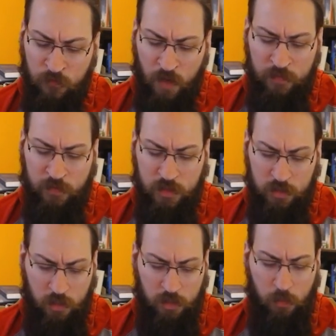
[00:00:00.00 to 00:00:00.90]
5 is
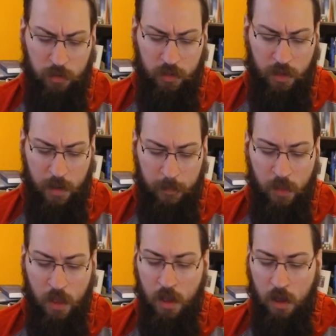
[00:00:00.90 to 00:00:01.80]
the turning point of the
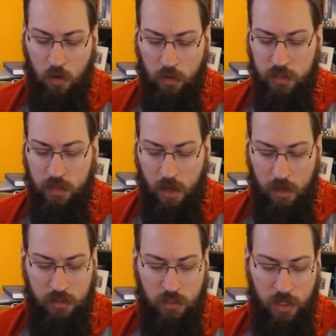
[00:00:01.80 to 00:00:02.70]
game. According to the
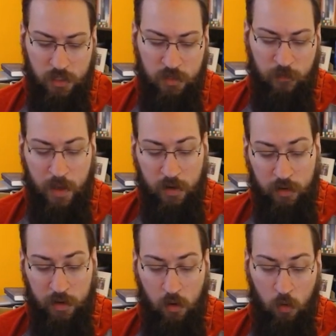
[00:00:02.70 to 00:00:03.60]
odds, the chances of
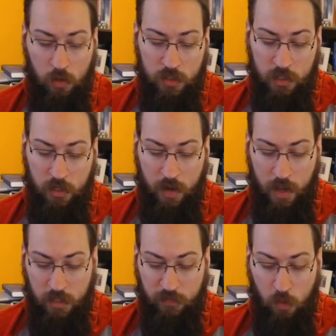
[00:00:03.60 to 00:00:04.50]
bettering or worsening your
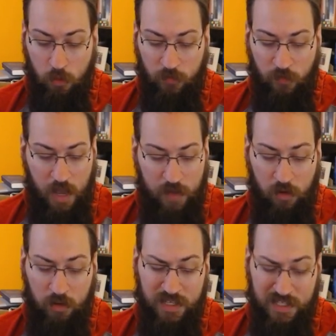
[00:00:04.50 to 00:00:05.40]
hand if you hold a
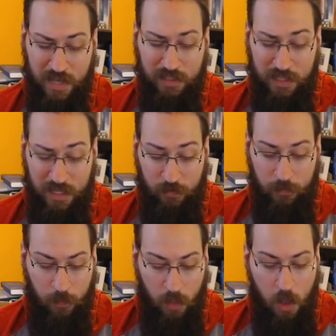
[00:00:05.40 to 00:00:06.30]
5 are exactly
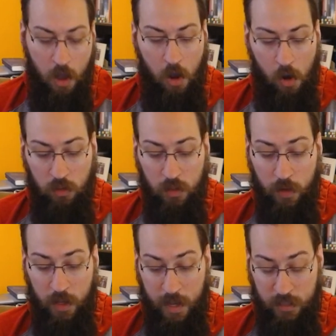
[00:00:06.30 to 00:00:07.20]
even. Only
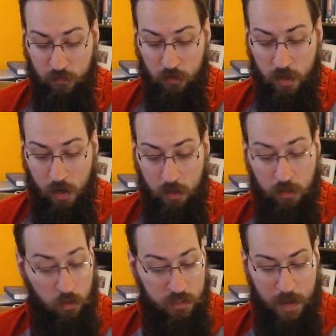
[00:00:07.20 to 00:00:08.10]
when I ask for a
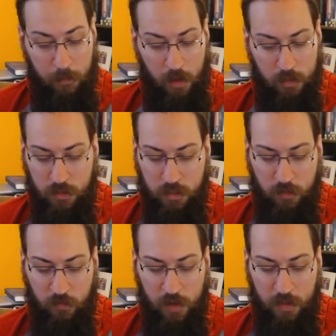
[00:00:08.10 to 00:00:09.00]
card or tap mine to
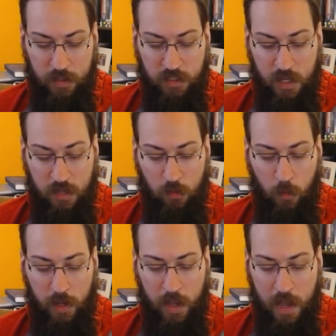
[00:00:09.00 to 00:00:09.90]
signify that I stand
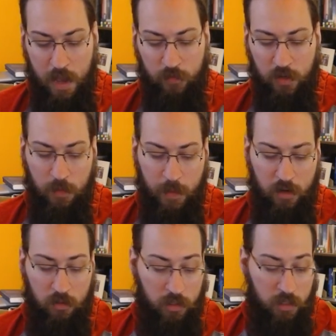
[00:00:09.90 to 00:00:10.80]
on what I have can the
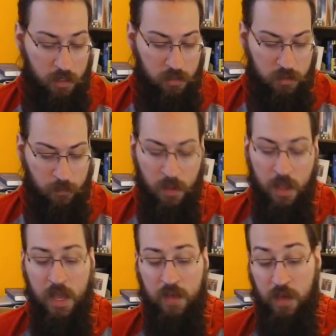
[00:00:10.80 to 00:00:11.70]
banker look at his.
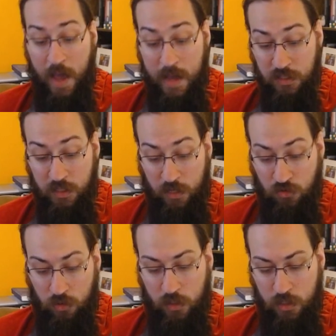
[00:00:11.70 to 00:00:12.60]
If he has a
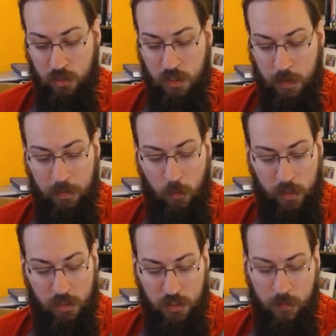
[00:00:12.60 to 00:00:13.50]
natural, he turns them up
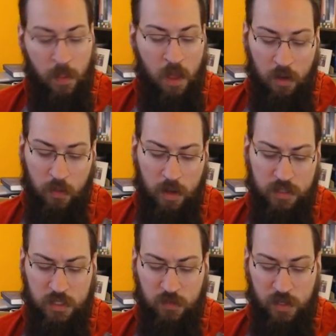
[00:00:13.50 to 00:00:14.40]
and wins.
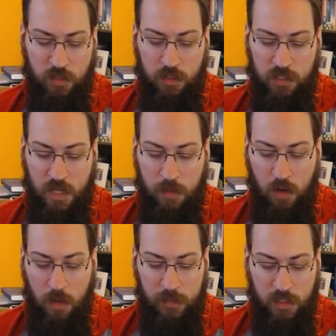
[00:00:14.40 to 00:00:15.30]
Otherwise, he is faced with the
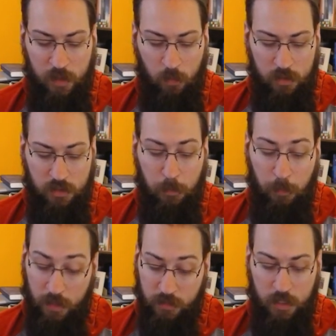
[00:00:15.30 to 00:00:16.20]
same problem as I was,
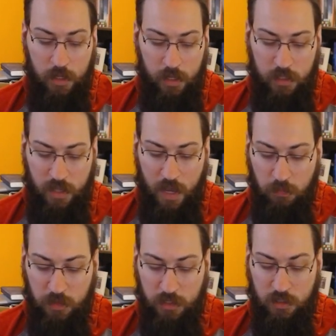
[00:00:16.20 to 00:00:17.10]
but he is
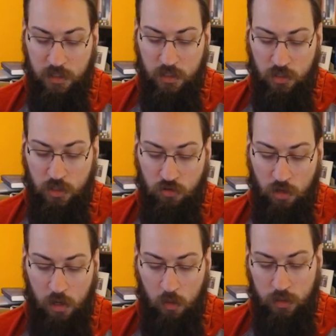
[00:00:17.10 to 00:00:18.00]
helped in his decision to
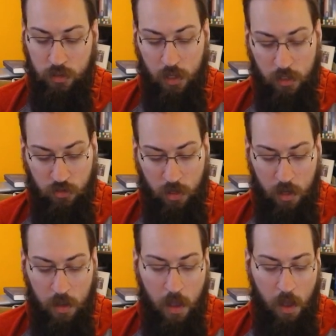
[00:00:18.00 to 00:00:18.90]
draw or to not
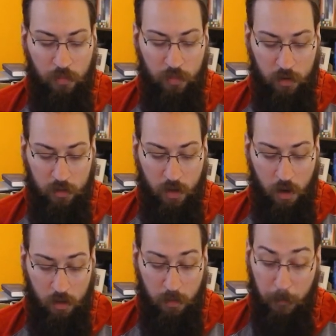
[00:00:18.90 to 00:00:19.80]
draw a 3rd
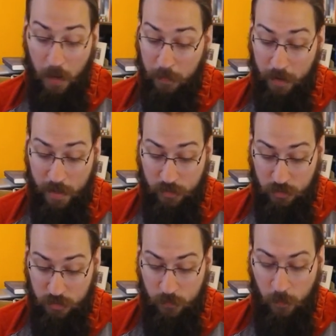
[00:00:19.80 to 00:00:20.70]
card by my
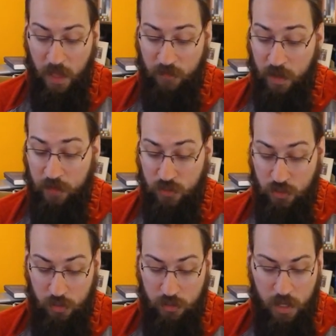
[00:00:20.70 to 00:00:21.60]
actions. If I have
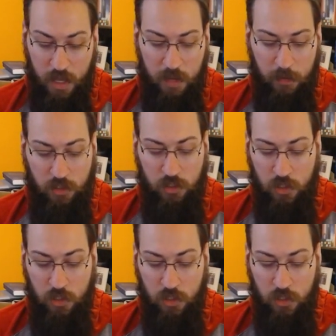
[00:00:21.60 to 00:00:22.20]
stood, he must